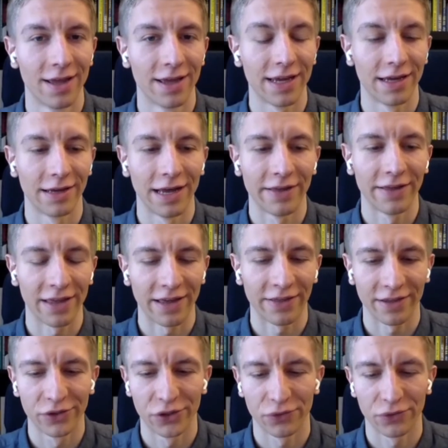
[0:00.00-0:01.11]
Yeah, I, th- I
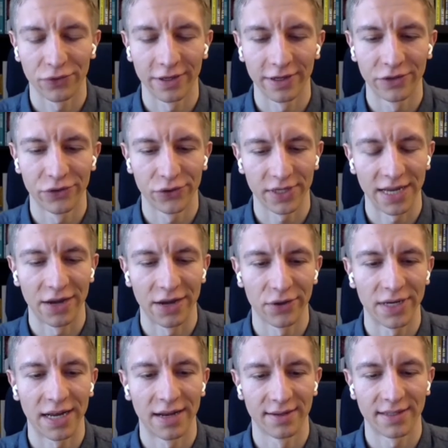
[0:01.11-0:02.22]
think it's just really interesting how
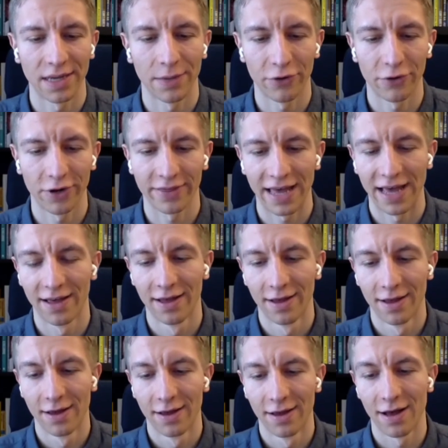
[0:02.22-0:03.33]
you kind of separate that,
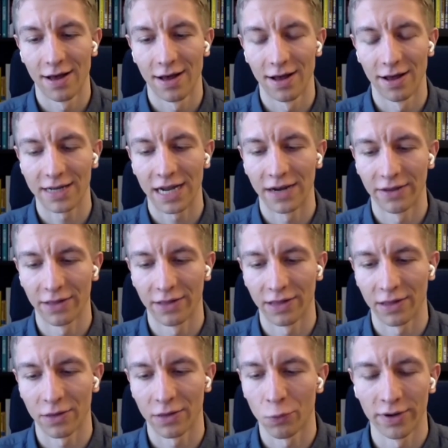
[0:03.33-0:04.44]
uh, kind of like
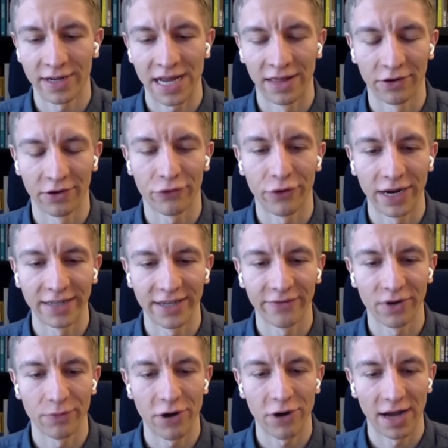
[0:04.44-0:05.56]
one kind of the
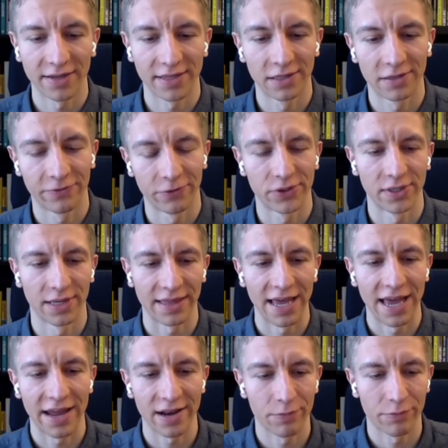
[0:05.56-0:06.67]
creativity process versus like
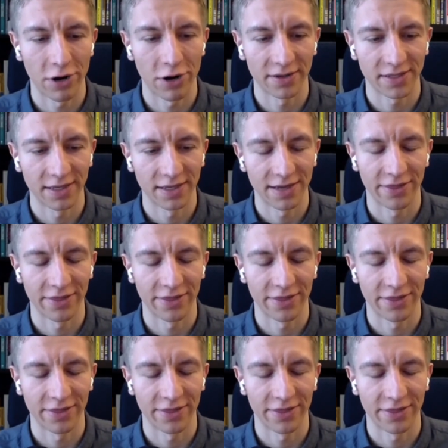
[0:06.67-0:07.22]
the editing process. I